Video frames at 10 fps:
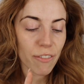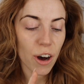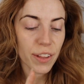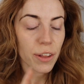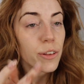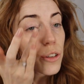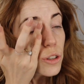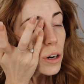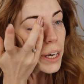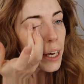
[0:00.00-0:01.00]
find that the
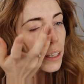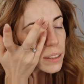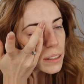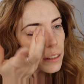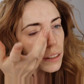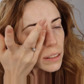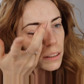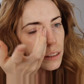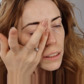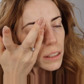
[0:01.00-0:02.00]
sockets
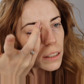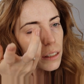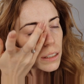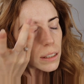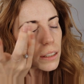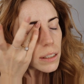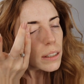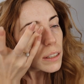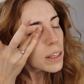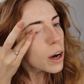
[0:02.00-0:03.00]

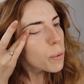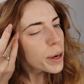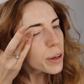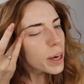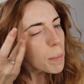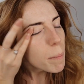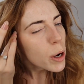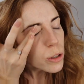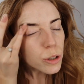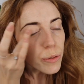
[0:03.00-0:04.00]
are where you get
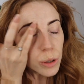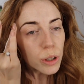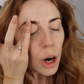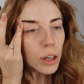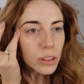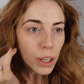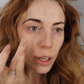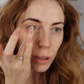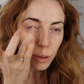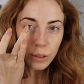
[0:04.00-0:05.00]
most of your dark
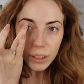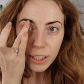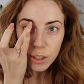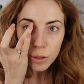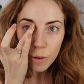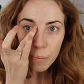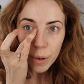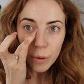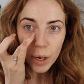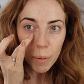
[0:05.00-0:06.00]
circles. They just sort of
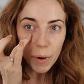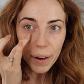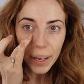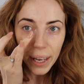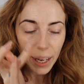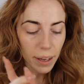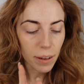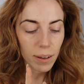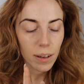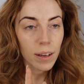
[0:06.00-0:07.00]
build up around here.
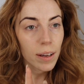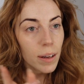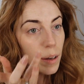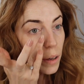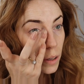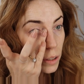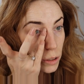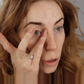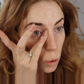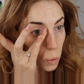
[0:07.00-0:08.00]

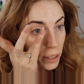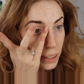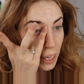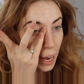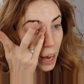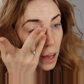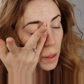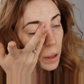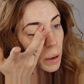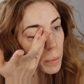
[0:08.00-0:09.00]
So always get
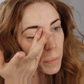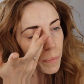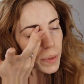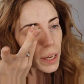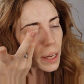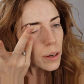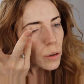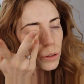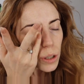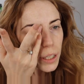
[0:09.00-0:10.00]
it in
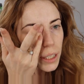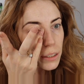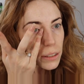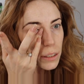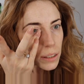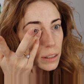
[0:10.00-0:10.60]
your sockets.